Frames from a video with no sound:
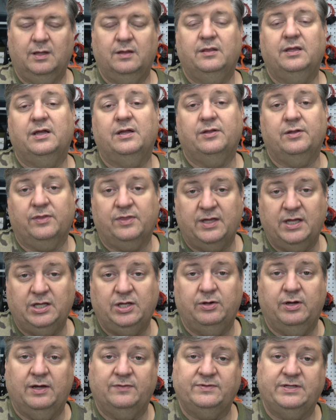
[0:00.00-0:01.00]
The other thing
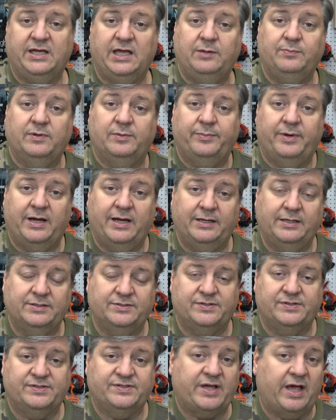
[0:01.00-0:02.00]
you have to keep in mind
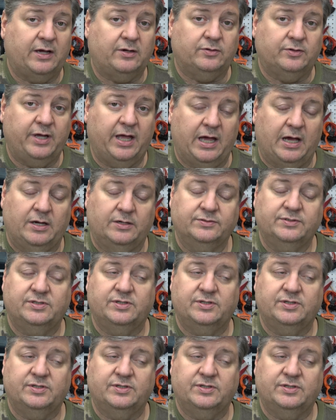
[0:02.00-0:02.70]
is the cycle count.